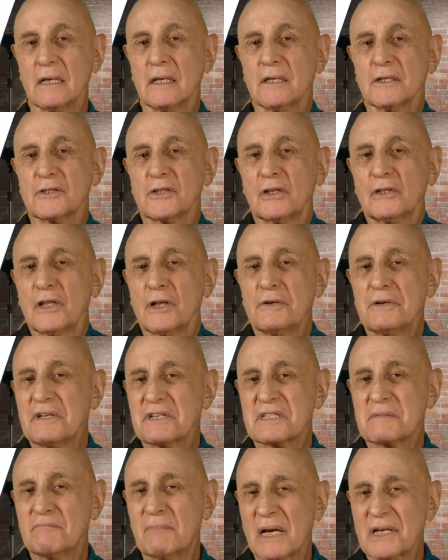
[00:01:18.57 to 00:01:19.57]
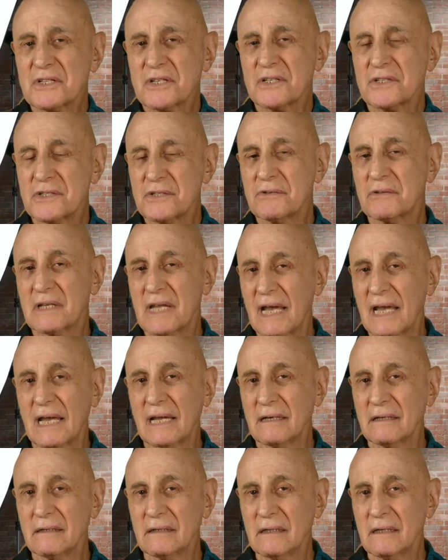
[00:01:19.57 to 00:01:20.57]
To learn as much as you
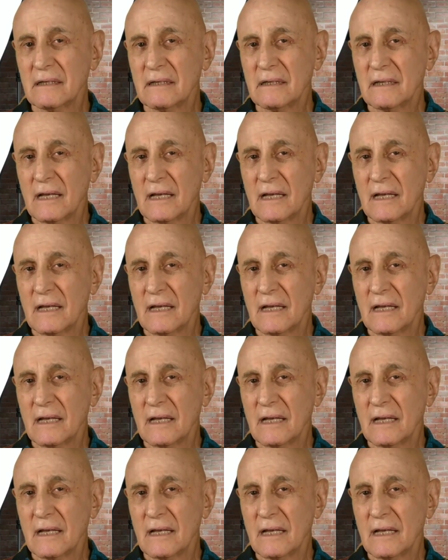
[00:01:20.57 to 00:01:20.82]
can